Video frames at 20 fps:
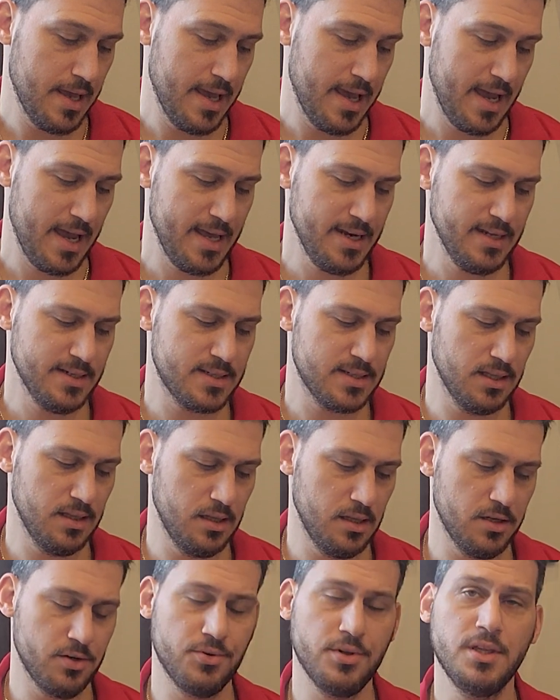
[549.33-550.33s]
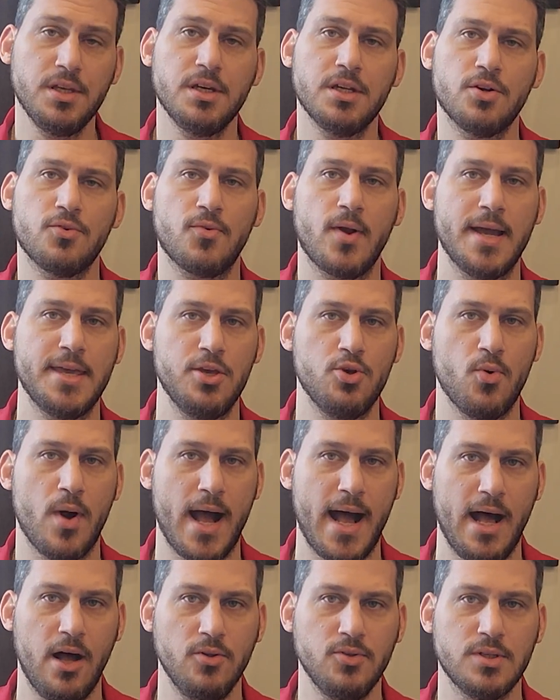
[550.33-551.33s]
And it's literally going to write you
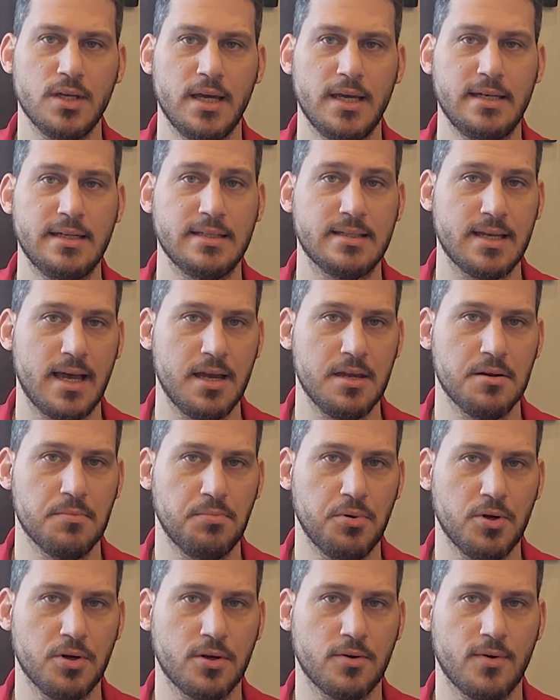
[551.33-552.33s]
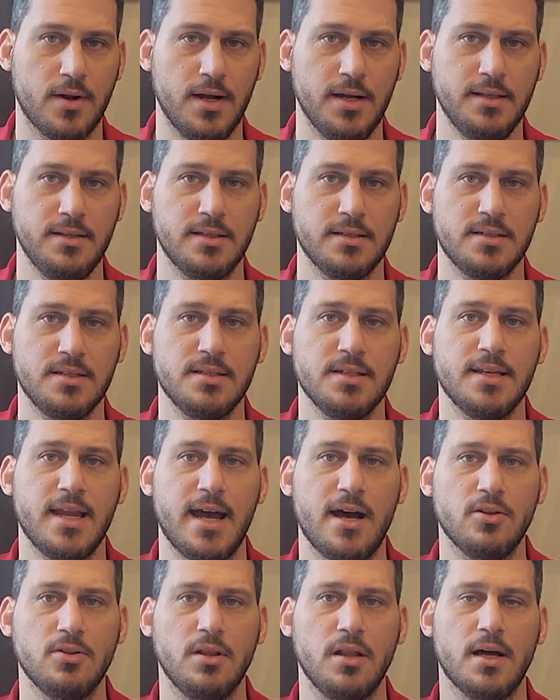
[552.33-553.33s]
out an entire book, right? This is an
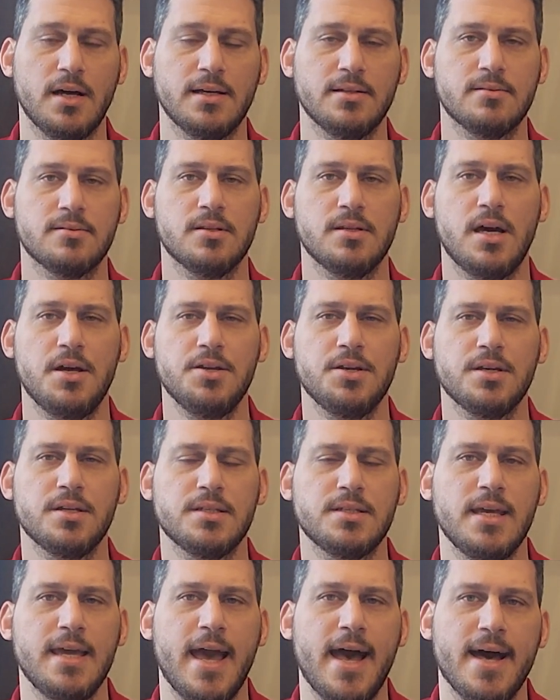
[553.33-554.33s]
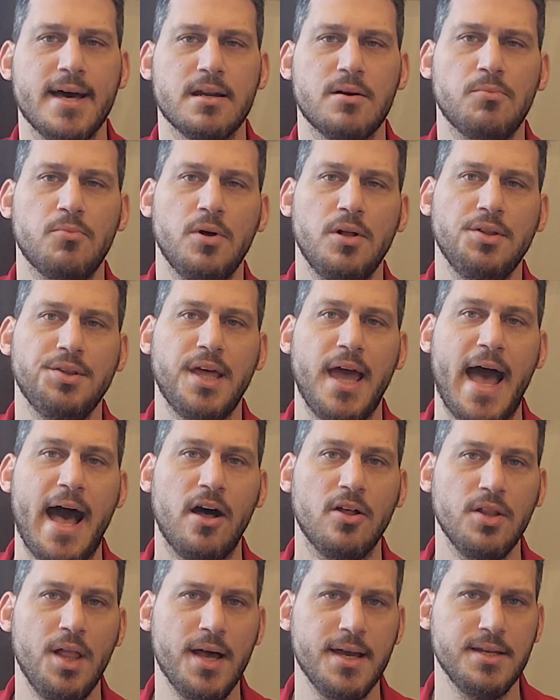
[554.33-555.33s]
outline. So now you're going to say, Adam, well, the
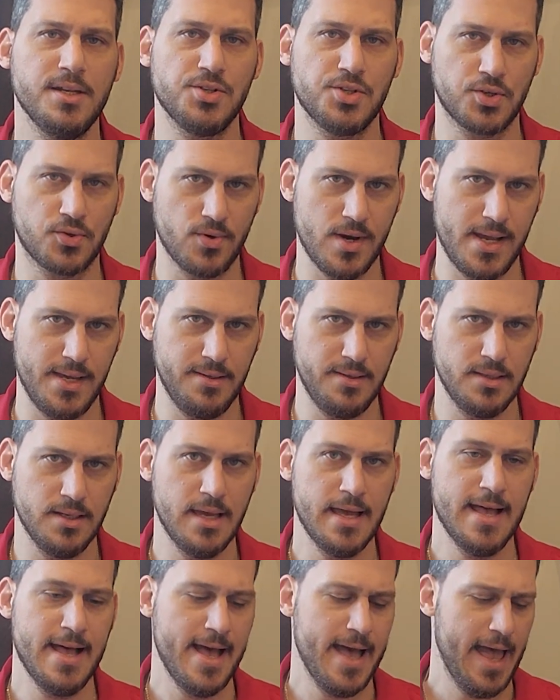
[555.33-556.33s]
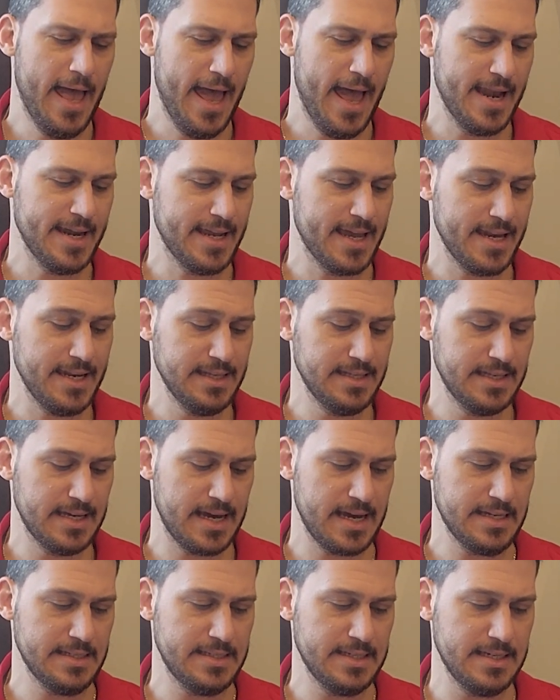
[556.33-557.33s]
outline is great and getting the
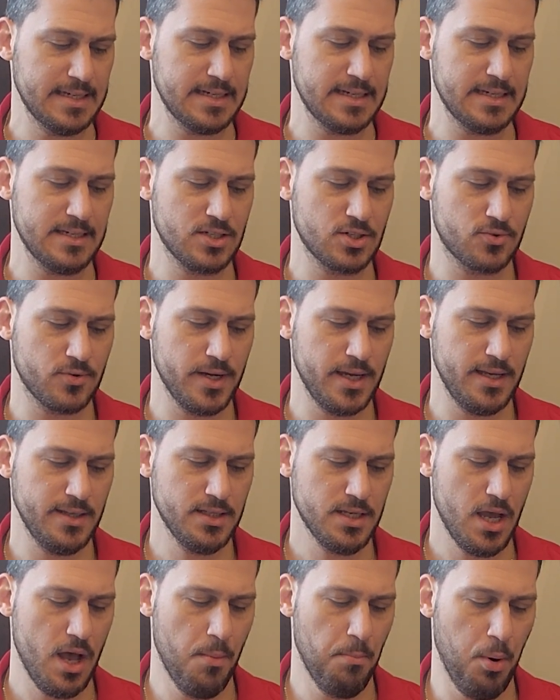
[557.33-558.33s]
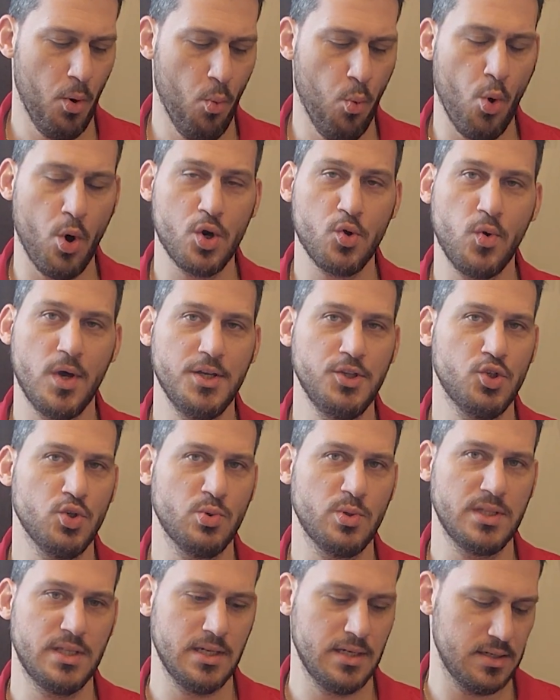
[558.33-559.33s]
idea is great, but what do I do
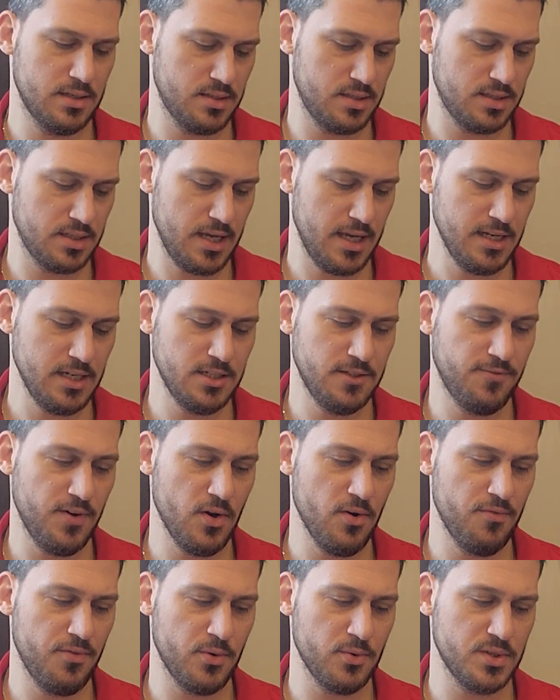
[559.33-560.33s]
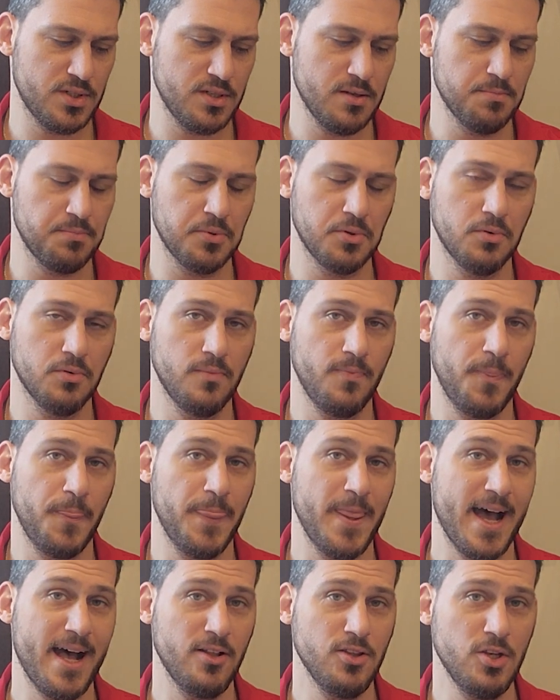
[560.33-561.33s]
with this? And it's very, very simple.
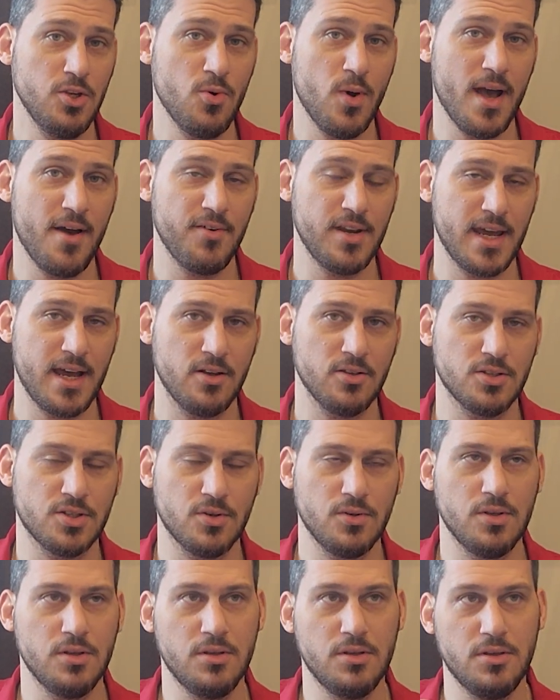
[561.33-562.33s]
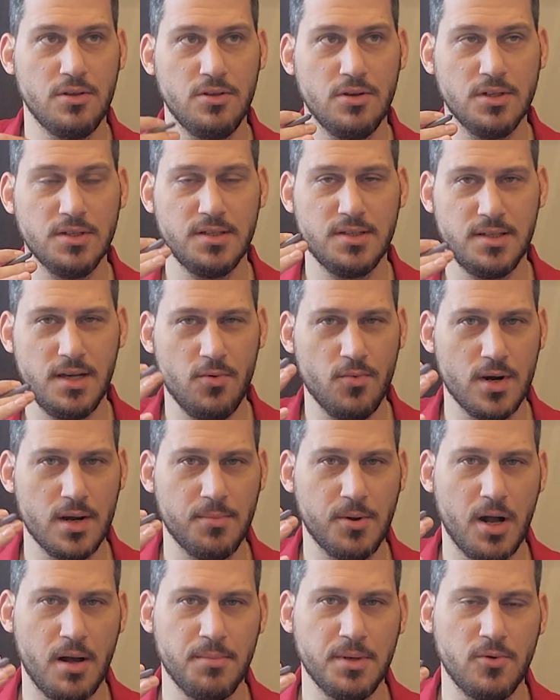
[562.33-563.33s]
Now that you have so you understand where I'm
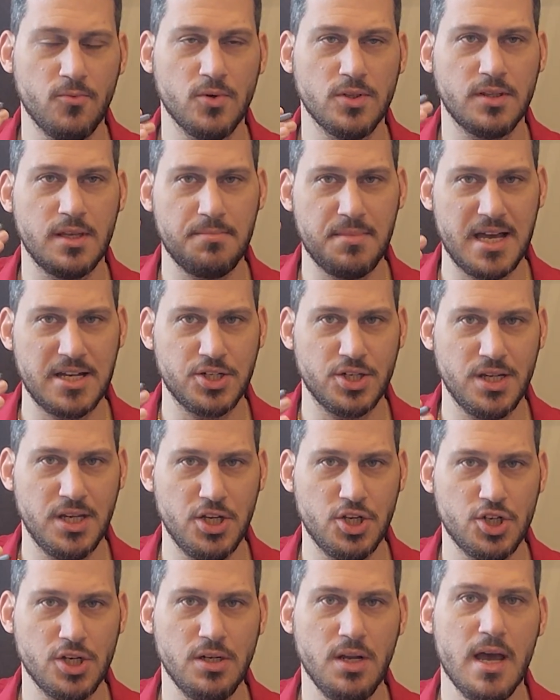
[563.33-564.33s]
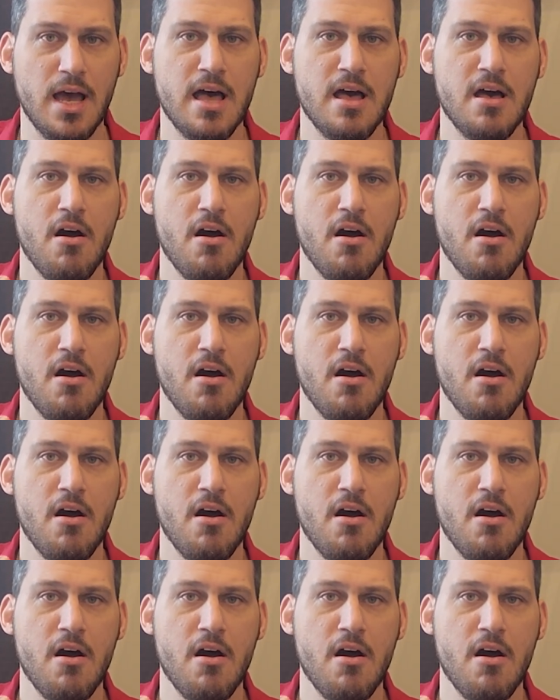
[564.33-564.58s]
coming with the imagination?